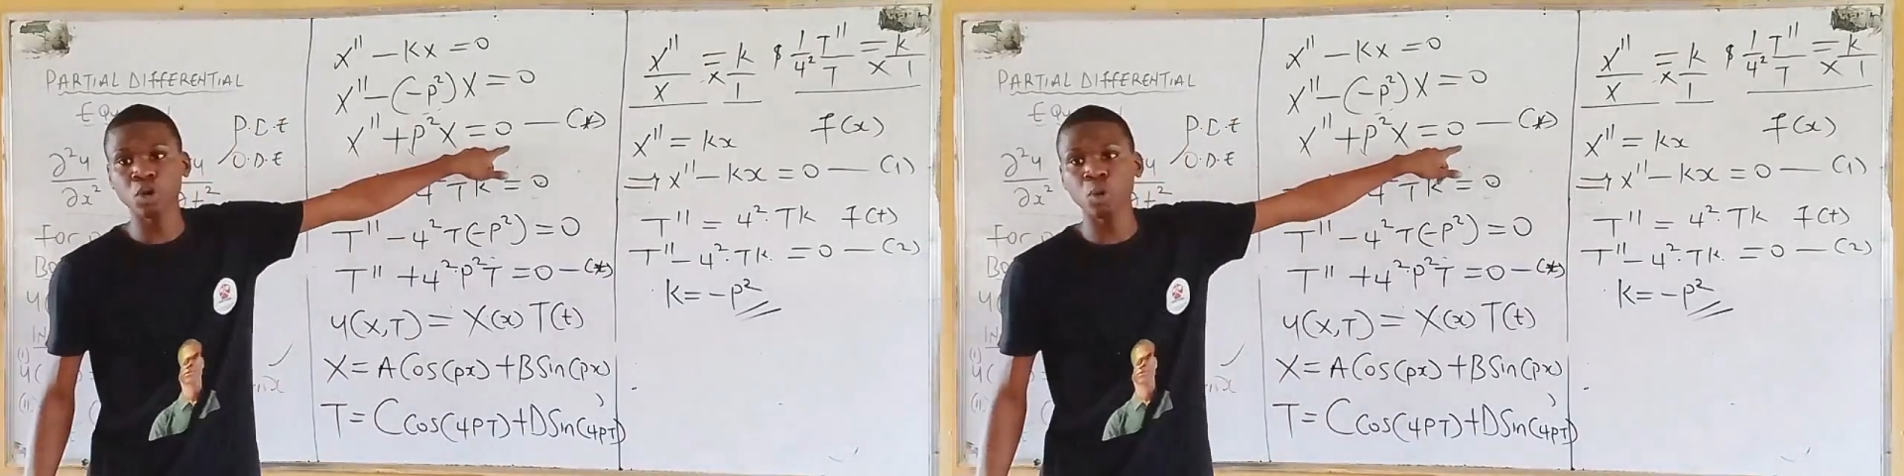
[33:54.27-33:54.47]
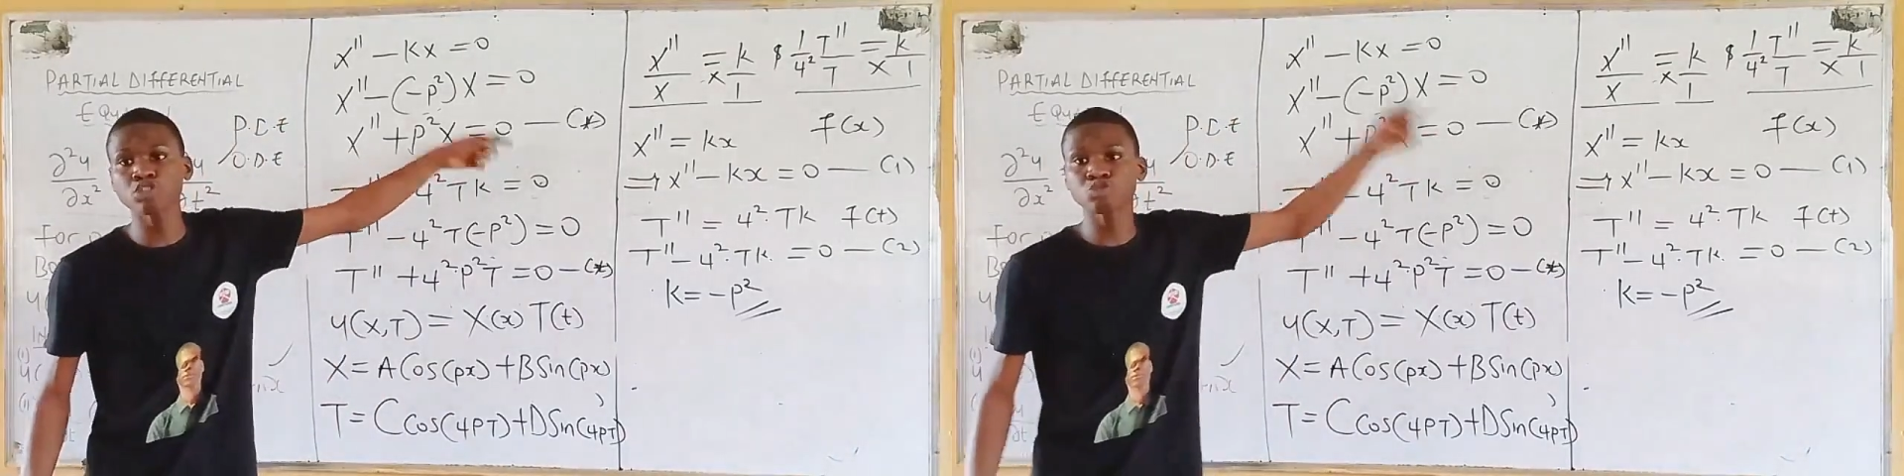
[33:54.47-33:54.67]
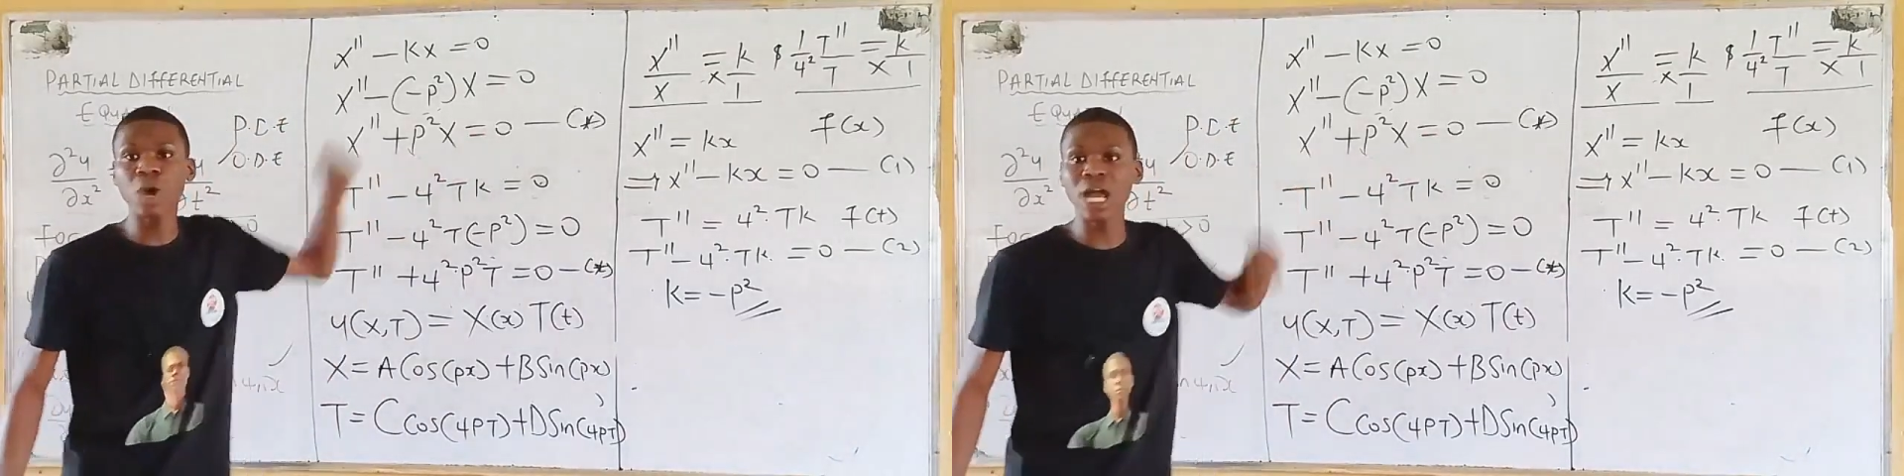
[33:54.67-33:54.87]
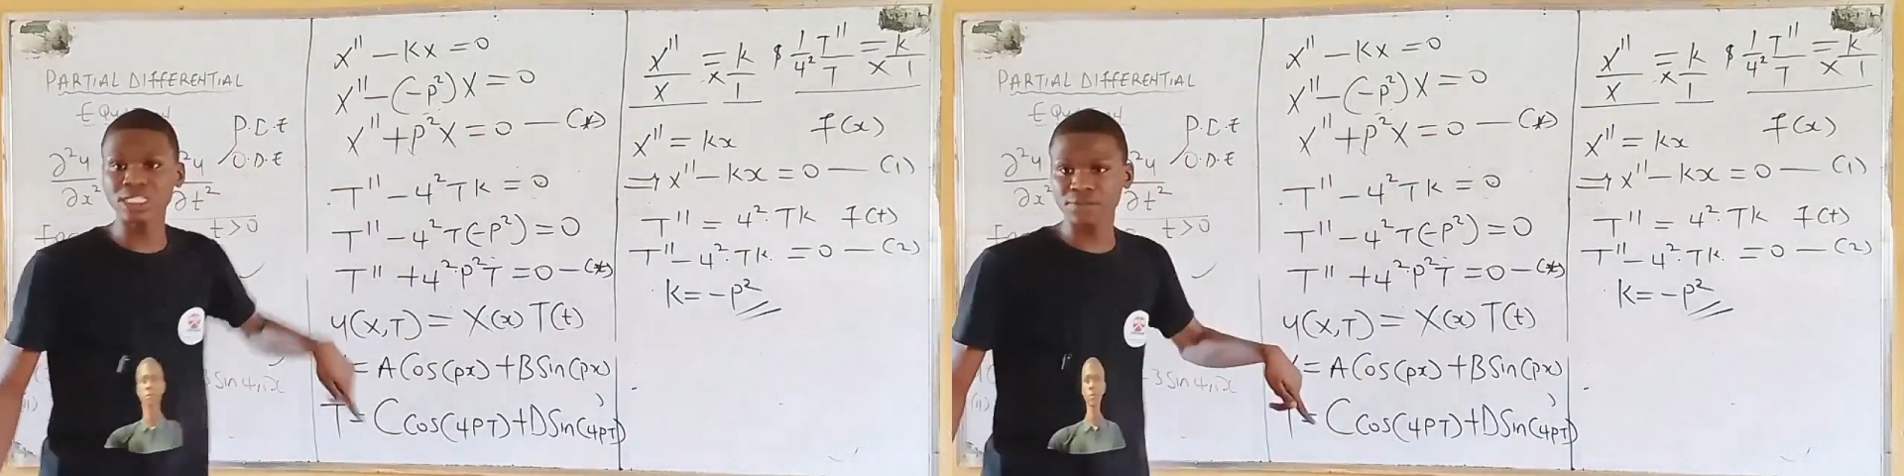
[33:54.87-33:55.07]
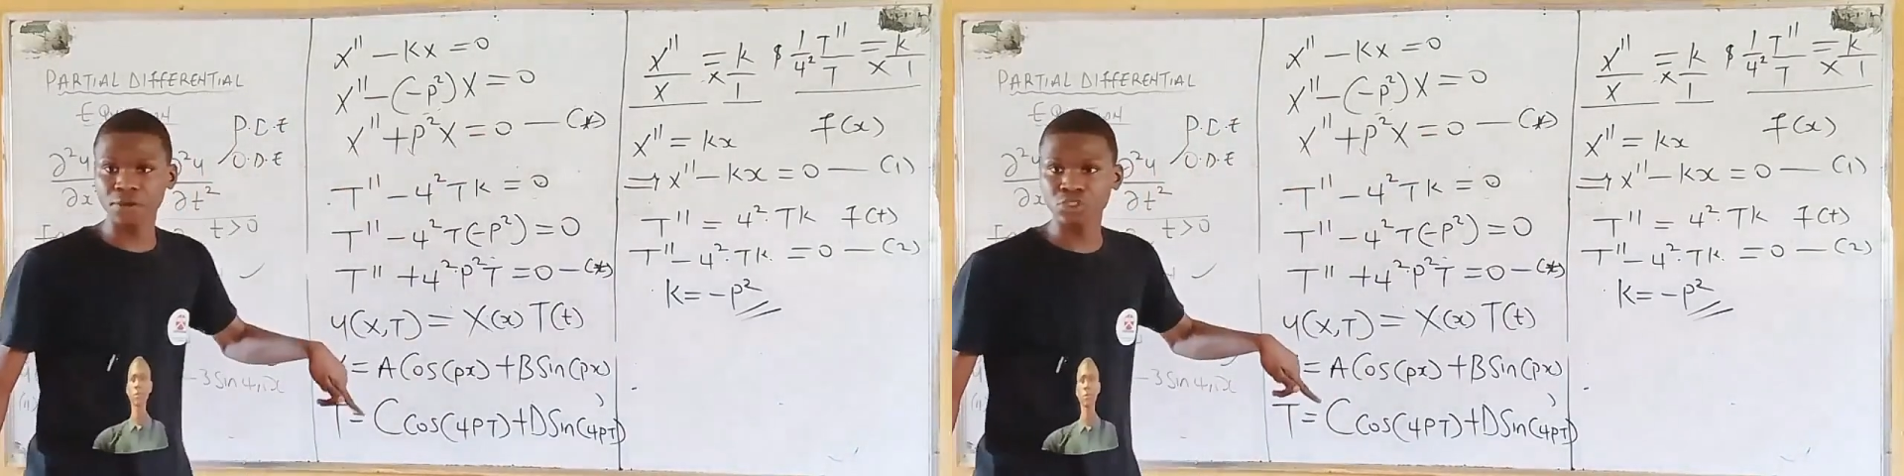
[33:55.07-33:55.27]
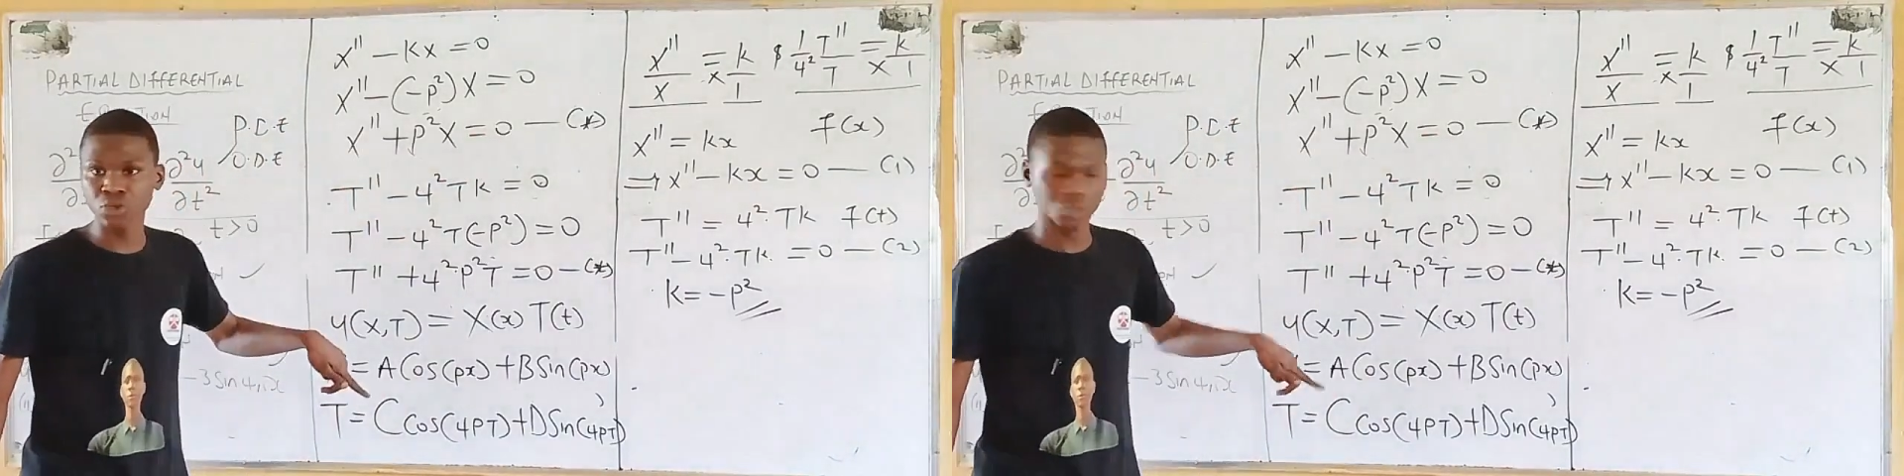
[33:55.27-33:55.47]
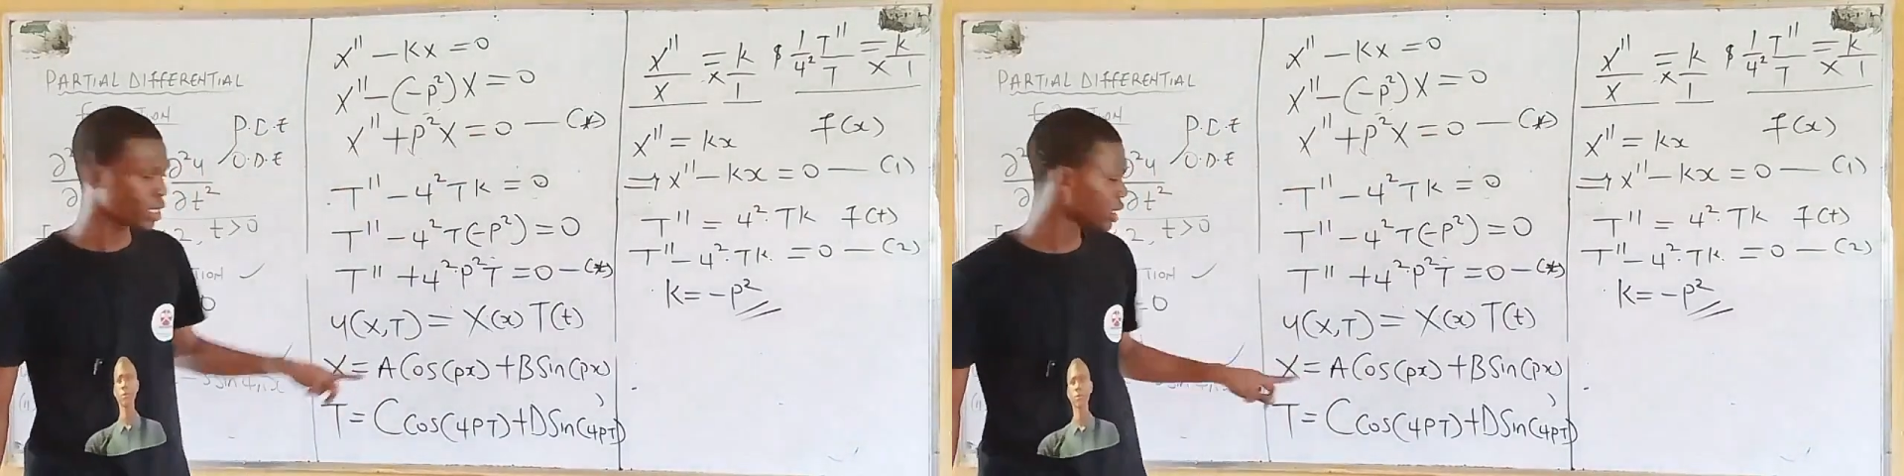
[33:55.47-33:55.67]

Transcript: we want to know x function.